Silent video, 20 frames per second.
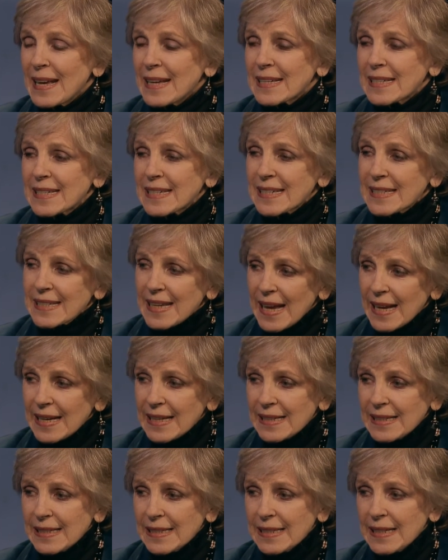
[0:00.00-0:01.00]

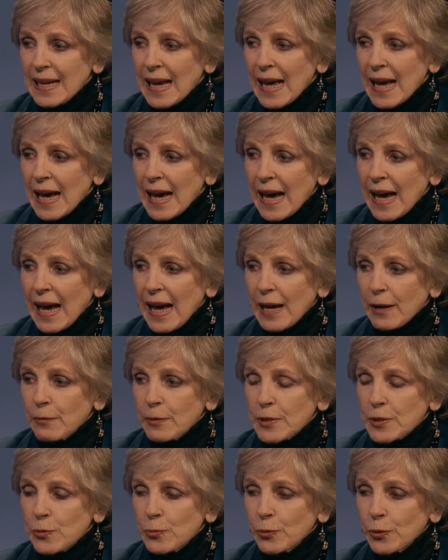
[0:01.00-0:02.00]
Second, I
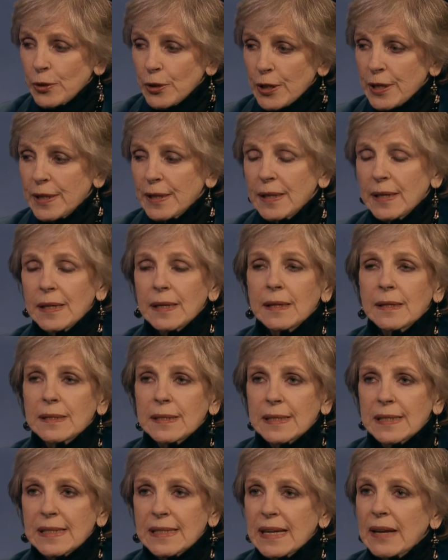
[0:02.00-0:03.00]
was working
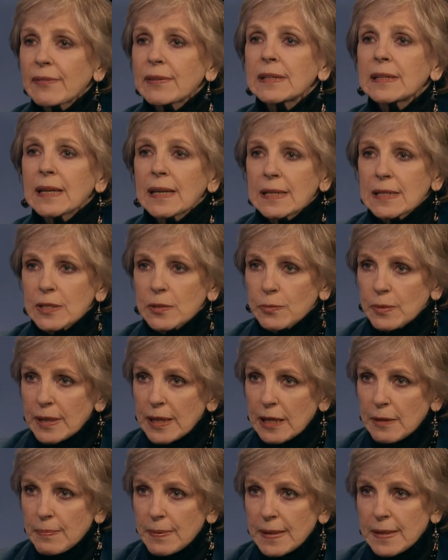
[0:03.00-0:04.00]
seven days a
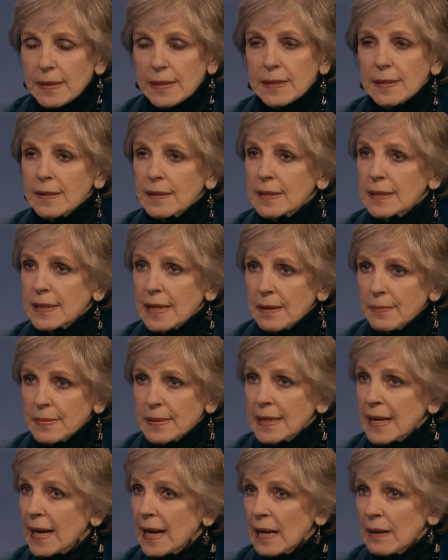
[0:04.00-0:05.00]
week because at the same
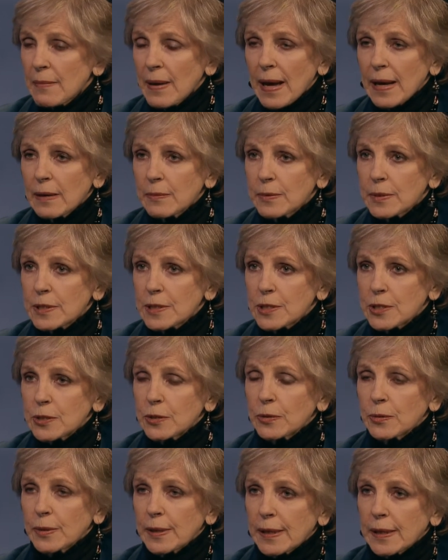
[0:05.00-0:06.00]
time I was
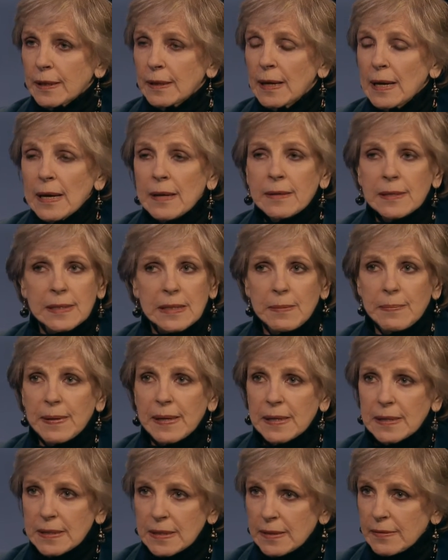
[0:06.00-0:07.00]
doing C B
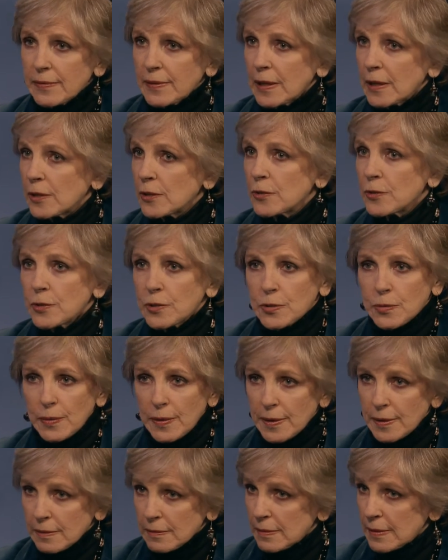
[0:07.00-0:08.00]
S Evening News
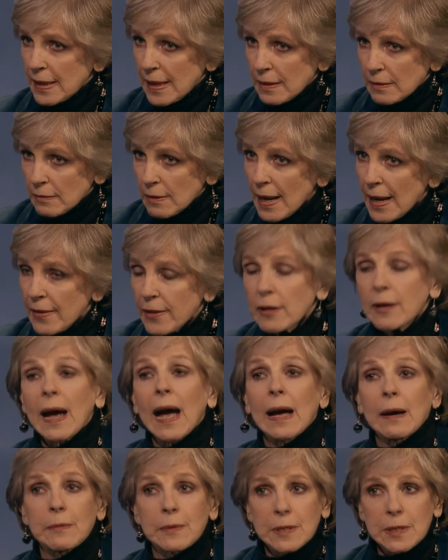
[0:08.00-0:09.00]
with Dan Rather.
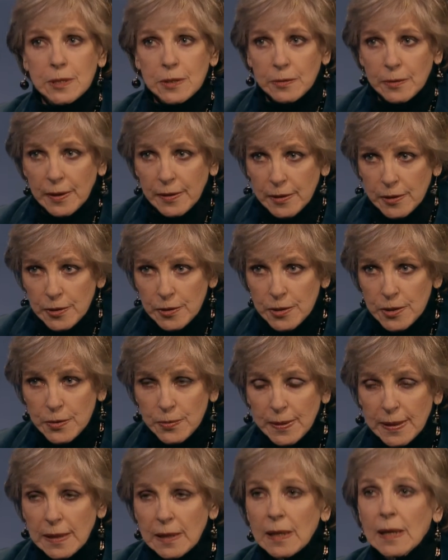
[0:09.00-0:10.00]
I was doing the
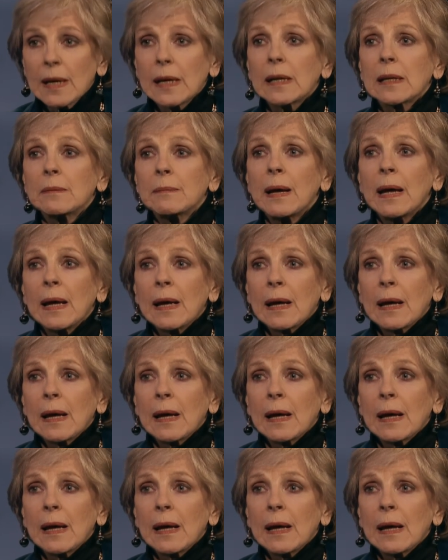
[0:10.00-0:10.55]
Newsweek column.